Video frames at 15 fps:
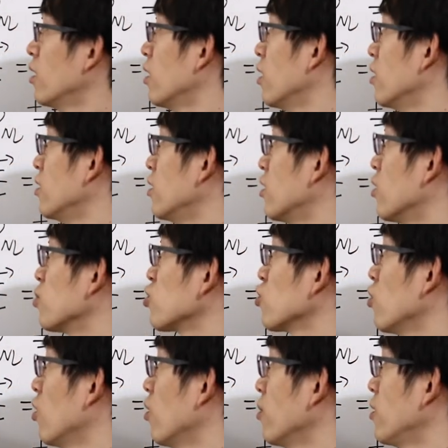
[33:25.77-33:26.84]
and they're
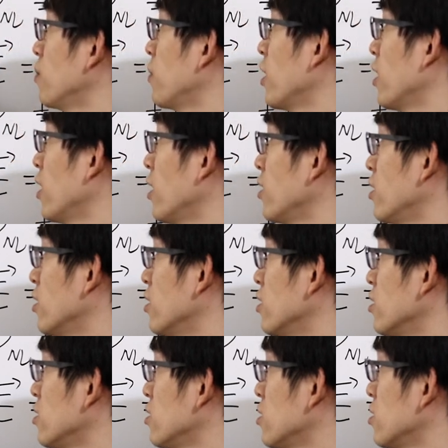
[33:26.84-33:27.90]
absorbed by
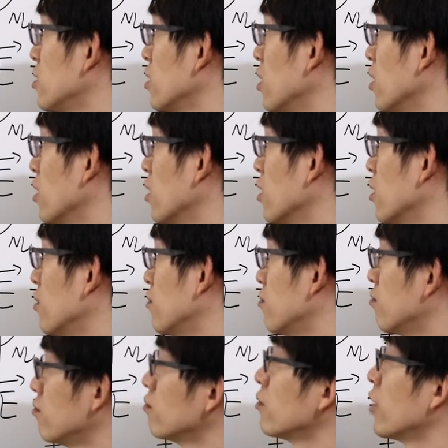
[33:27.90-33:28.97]
this
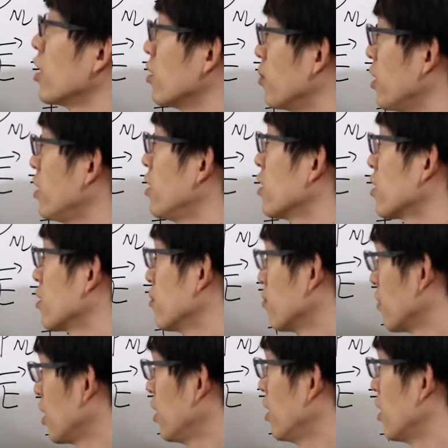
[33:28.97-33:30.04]
by a media,
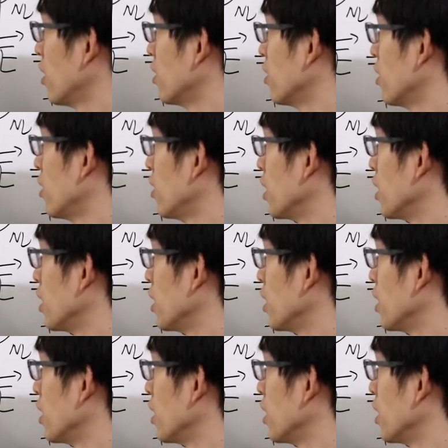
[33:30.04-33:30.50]
and then